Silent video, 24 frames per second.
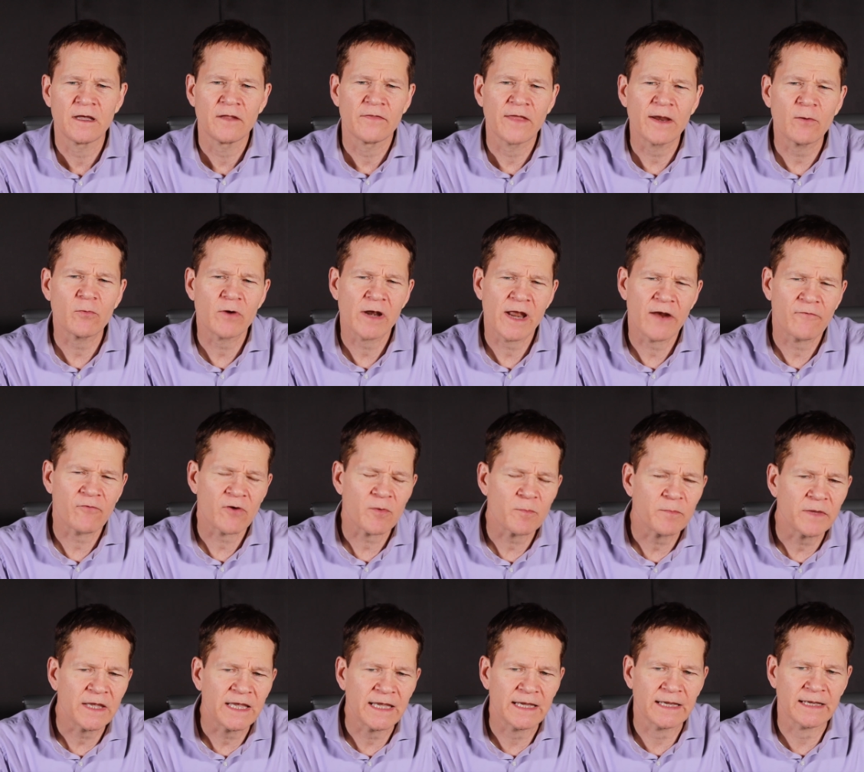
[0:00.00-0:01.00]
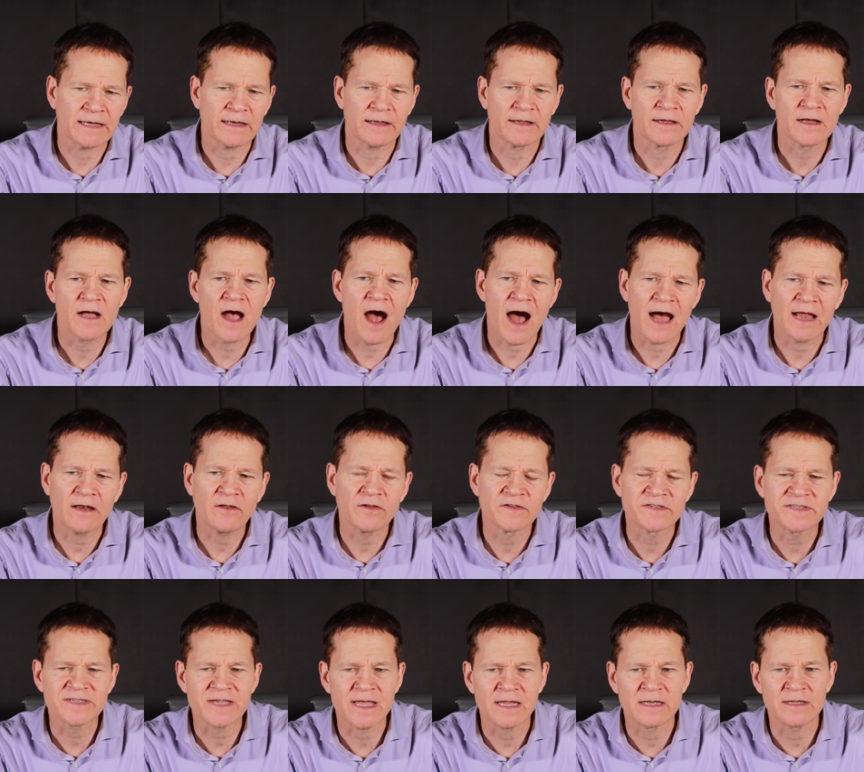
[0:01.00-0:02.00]
They were never mean,
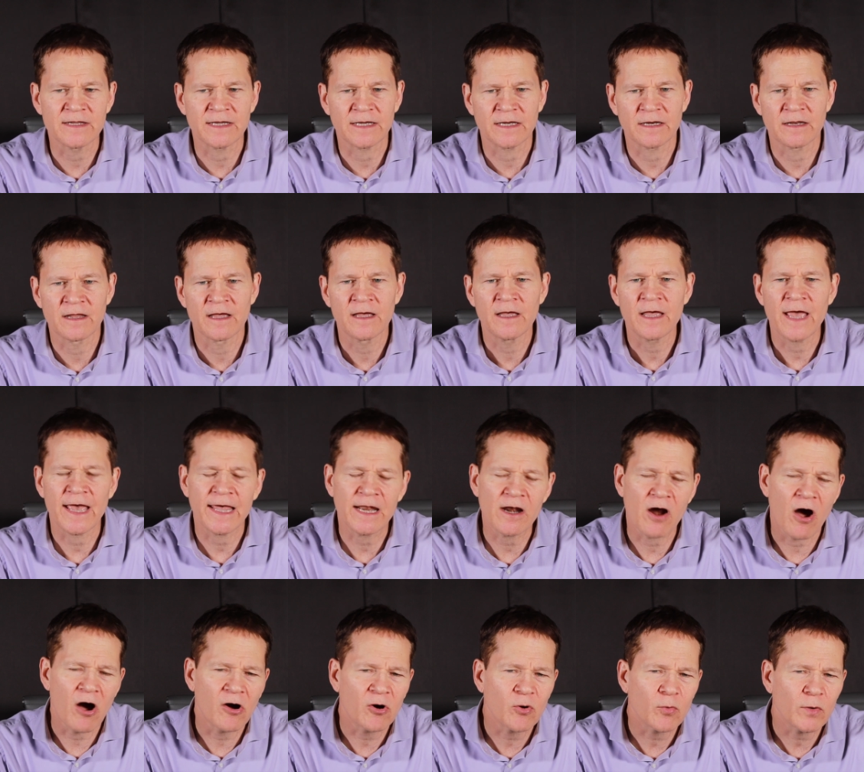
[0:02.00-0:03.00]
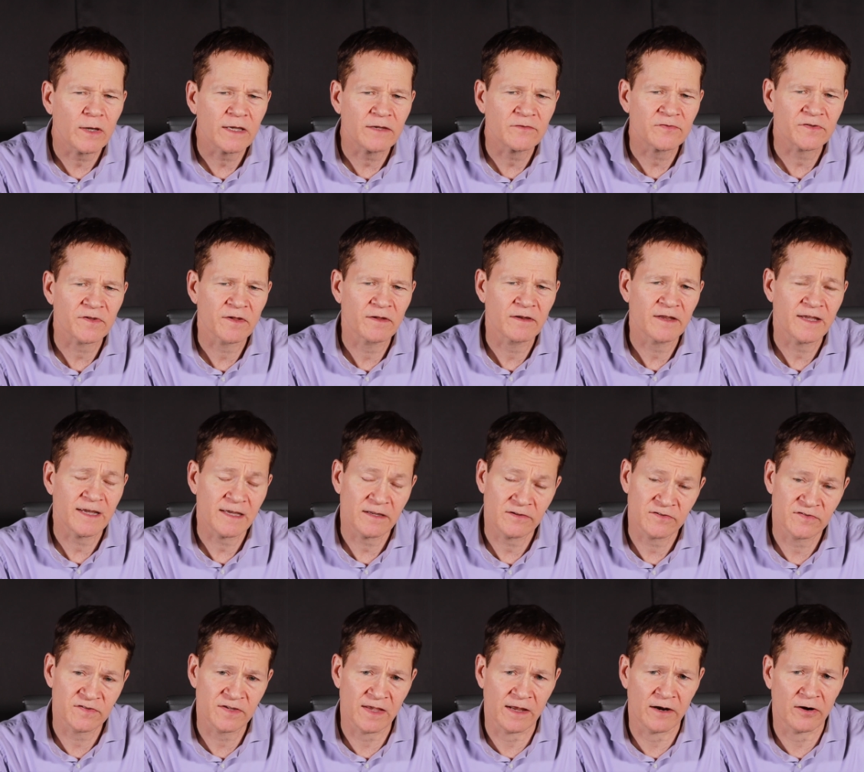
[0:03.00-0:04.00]
condescending, and always
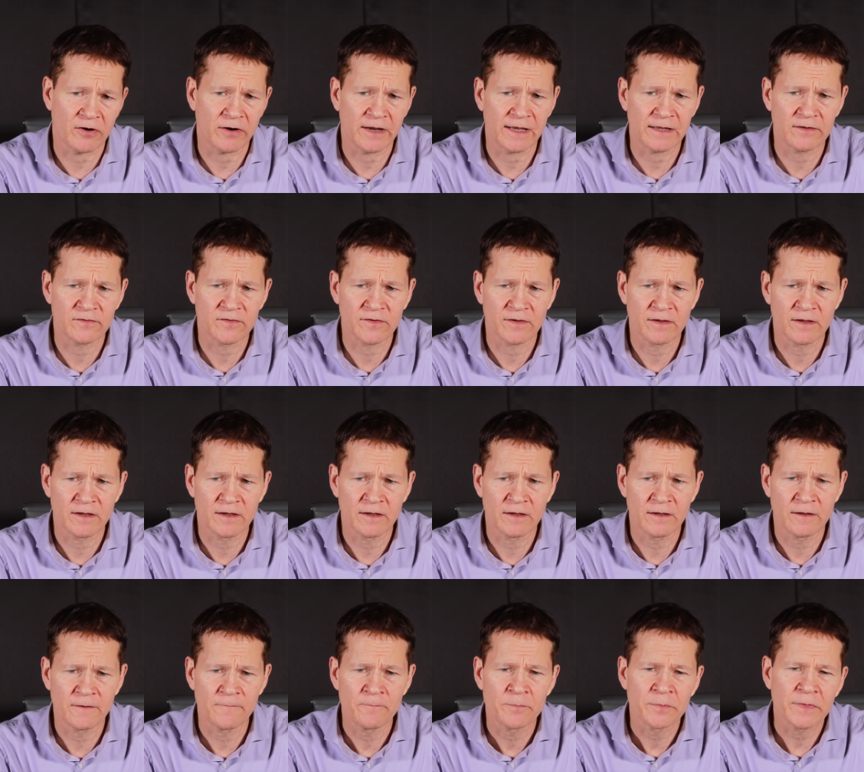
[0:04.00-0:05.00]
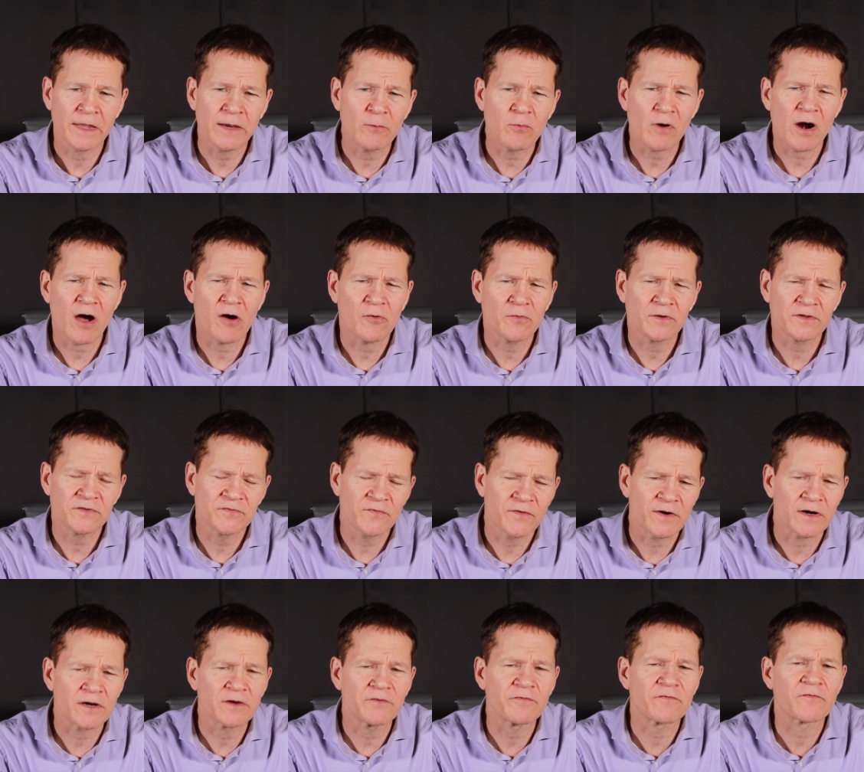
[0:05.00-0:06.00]
considerate. They were always
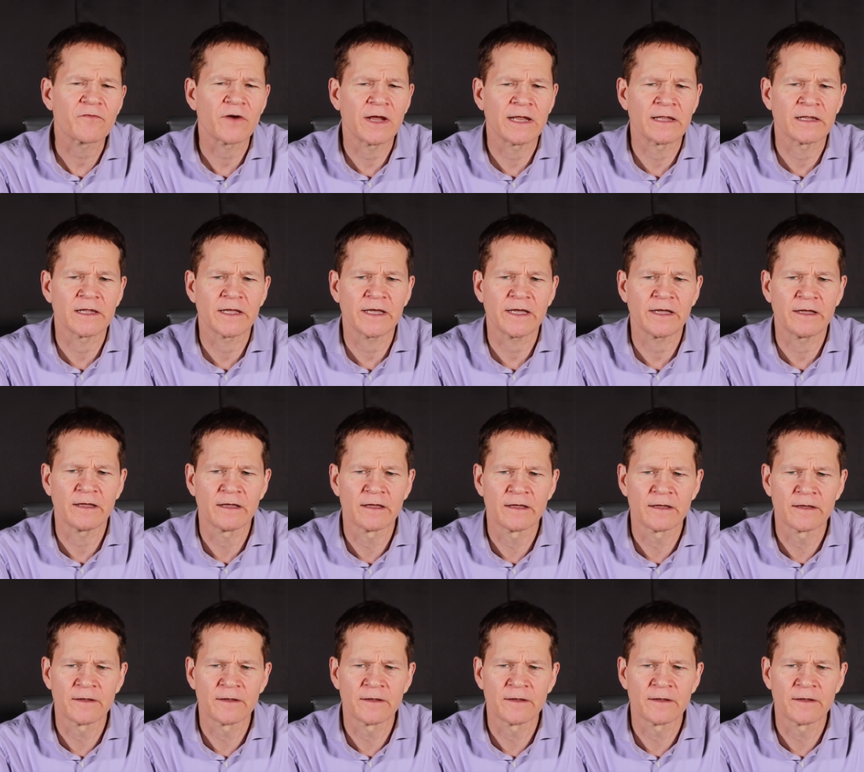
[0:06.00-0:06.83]
very friendly.